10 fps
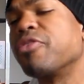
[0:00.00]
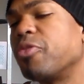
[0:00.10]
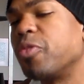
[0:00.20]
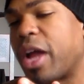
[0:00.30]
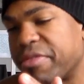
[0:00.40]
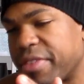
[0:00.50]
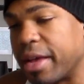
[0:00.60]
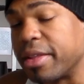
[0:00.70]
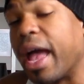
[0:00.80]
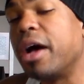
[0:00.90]
And from what I
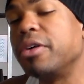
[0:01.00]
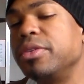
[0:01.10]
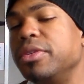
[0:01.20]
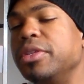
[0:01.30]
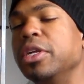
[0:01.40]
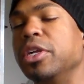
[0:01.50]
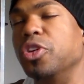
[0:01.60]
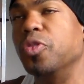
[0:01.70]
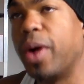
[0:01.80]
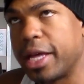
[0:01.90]
found out
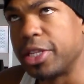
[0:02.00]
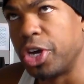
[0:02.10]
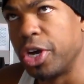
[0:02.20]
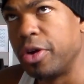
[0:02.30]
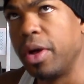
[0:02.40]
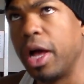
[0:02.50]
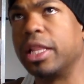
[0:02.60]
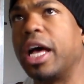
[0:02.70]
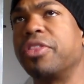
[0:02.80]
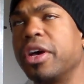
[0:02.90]
a little while ago,
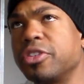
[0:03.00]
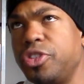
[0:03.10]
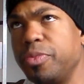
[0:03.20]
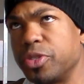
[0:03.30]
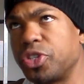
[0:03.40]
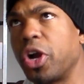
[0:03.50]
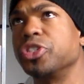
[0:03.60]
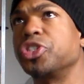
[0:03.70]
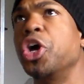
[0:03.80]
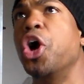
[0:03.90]
a lot of the other
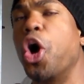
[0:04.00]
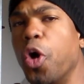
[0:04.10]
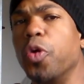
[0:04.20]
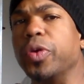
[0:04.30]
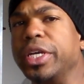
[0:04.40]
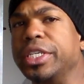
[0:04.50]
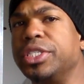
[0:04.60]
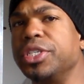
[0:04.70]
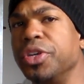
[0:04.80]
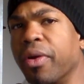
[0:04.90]
superstars
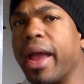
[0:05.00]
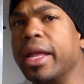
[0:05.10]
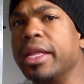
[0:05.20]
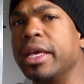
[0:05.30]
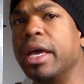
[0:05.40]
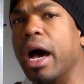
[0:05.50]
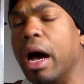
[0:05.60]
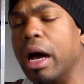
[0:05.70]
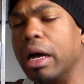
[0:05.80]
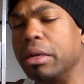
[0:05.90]
always grant,
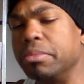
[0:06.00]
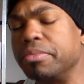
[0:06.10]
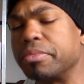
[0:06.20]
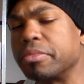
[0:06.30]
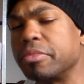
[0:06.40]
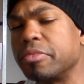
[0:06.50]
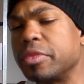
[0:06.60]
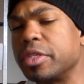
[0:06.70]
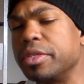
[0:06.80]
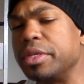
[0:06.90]

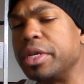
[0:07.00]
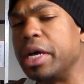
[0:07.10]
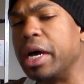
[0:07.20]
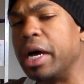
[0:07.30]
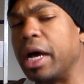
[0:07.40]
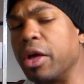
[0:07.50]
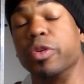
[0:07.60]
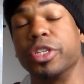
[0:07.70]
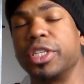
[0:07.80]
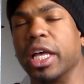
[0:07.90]
I
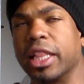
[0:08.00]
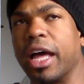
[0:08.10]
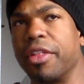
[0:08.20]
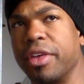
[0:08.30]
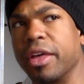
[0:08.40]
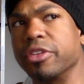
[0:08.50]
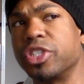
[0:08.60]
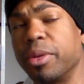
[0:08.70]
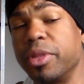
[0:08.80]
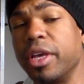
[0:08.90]
don't want to say a lot of the
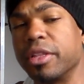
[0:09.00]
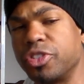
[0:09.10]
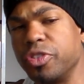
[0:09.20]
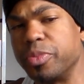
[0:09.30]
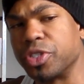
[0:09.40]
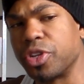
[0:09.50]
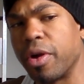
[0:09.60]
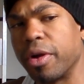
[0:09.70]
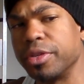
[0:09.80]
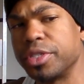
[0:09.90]
others, some of the other
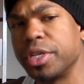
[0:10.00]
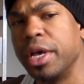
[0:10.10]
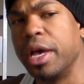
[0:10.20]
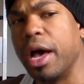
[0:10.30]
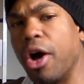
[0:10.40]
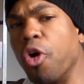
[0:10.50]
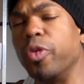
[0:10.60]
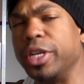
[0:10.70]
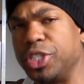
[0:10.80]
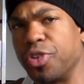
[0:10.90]
superstars
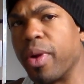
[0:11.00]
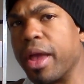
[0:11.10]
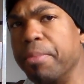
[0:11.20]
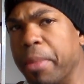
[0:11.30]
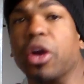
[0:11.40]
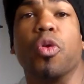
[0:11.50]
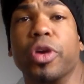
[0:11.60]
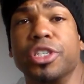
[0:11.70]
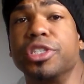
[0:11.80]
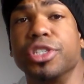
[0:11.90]
always grant
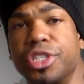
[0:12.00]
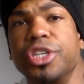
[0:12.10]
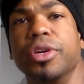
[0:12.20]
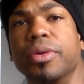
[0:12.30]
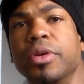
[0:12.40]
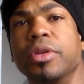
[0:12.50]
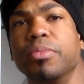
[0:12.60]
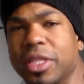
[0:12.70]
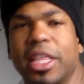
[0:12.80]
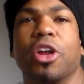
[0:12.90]
make-a-wishes too,
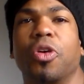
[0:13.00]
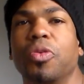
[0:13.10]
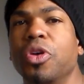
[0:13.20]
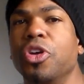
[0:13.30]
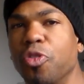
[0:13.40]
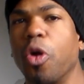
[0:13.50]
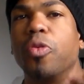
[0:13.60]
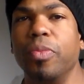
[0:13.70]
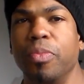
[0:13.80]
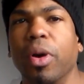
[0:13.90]
but they don't
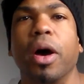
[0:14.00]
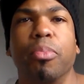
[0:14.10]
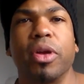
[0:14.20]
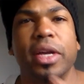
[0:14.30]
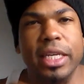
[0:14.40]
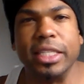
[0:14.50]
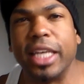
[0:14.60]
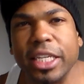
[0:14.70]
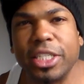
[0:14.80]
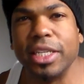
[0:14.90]
bring any
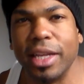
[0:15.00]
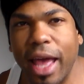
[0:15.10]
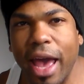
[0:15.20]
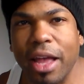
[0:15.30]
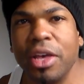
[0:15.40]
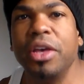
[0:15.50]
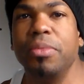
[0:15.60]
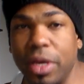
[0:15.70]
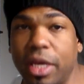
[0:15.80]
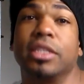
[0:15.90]
attention to that
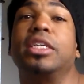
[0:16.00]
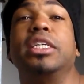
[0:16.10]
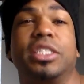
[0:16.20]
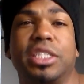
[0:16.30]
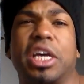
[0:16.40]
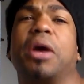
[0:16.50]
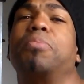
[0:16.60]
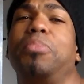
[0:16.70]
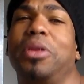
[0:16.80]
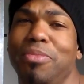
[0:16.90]
because he's the
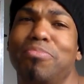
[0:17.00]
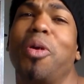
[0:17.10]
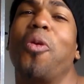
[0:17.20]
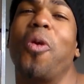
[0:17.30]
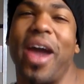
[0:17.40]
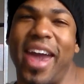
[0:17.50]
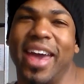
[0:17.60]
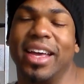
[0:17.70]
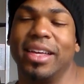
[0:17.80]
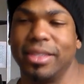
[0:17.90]
company boy.
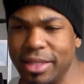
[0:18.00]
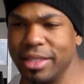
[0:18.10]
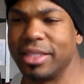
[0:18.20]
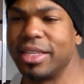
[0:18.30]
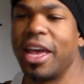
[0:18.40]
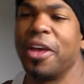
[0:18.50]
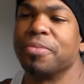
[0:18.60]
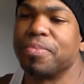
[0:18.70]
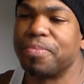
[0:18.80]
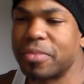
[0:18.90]
Understand?